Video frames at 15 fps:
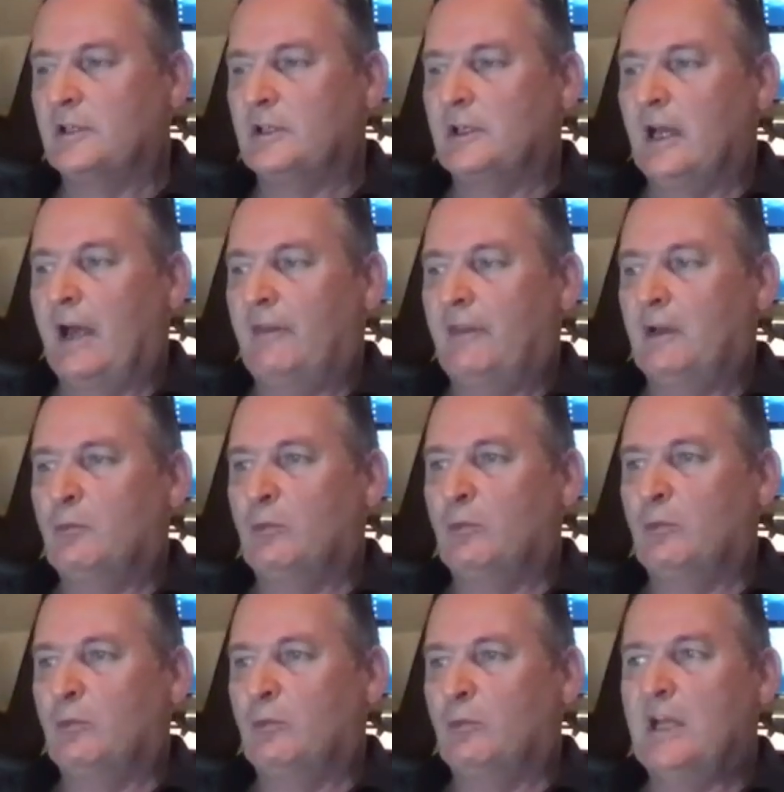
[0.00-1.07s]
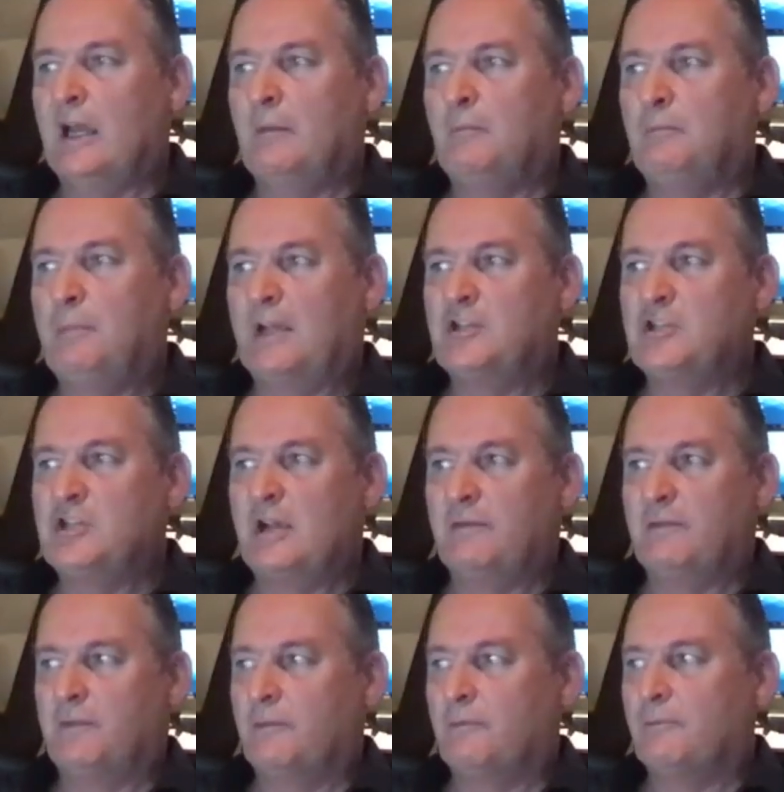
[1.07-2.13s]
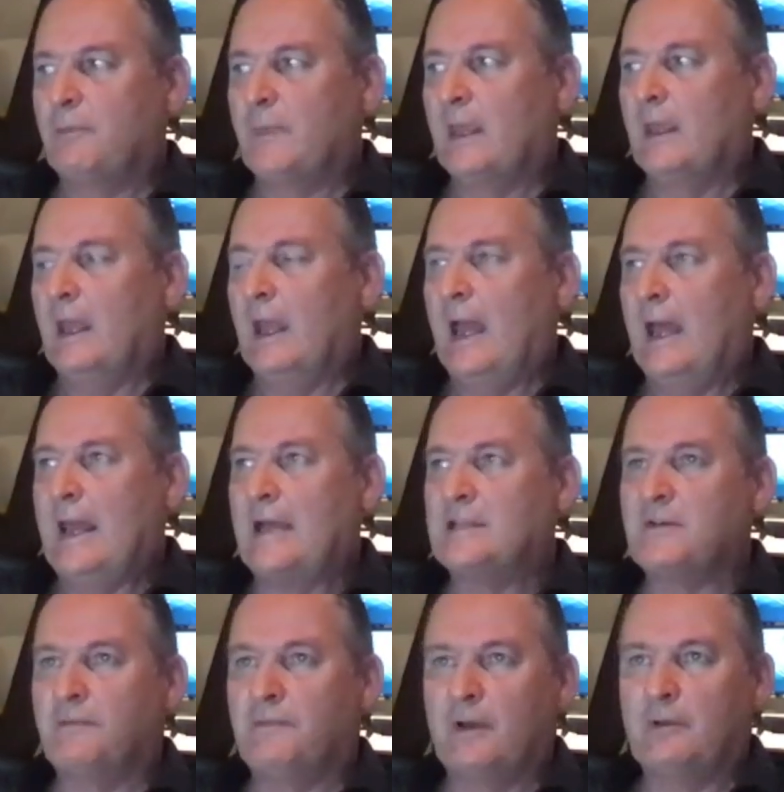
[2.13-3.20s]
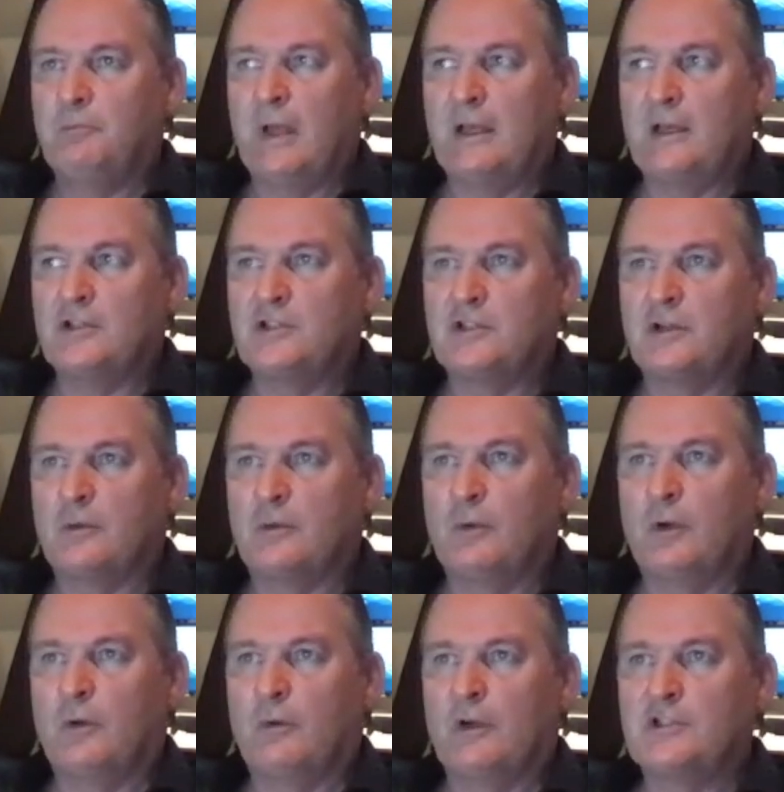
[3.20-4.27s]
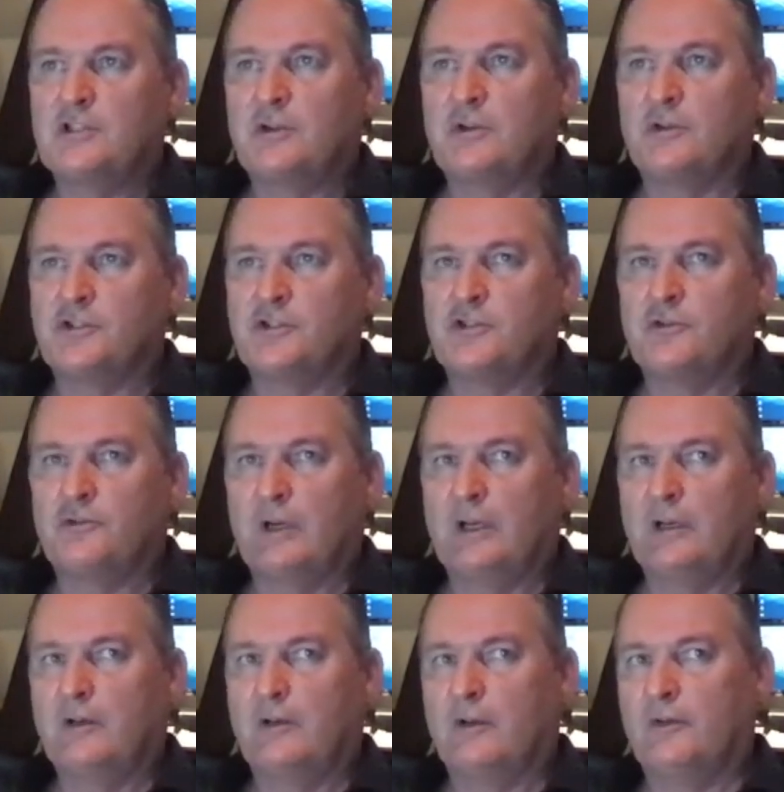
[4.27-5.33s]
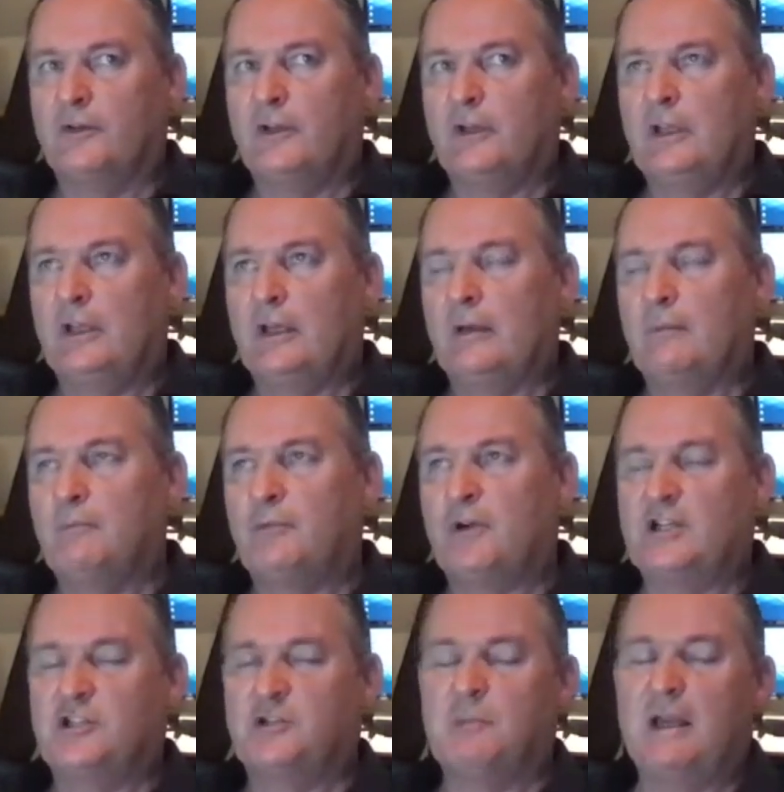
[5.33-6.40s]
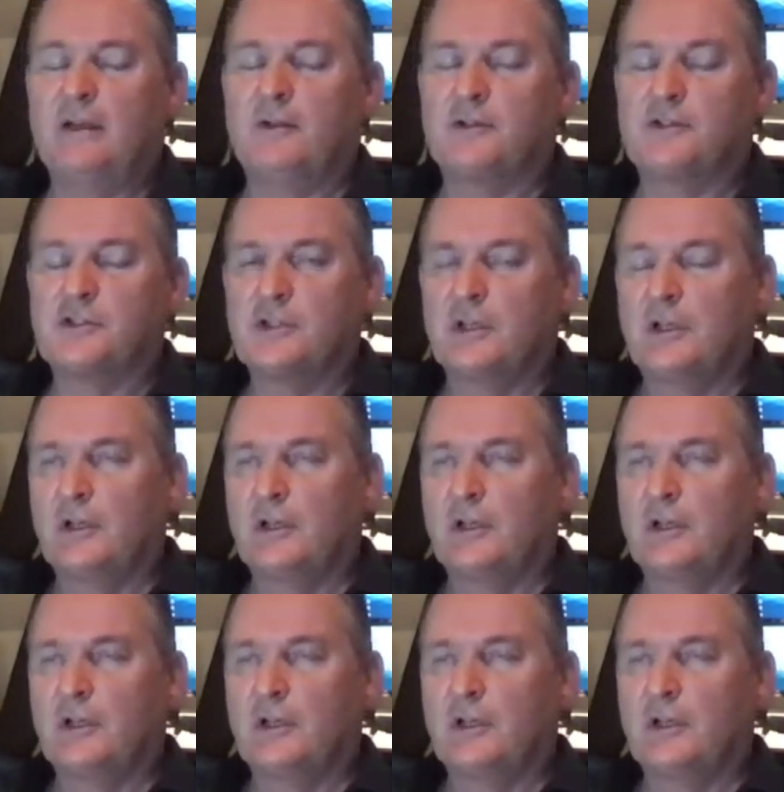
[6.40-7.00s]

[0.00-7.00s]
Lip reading: I think we'll see a big shift. And as a fund manager, we always concentrated on the precious metals.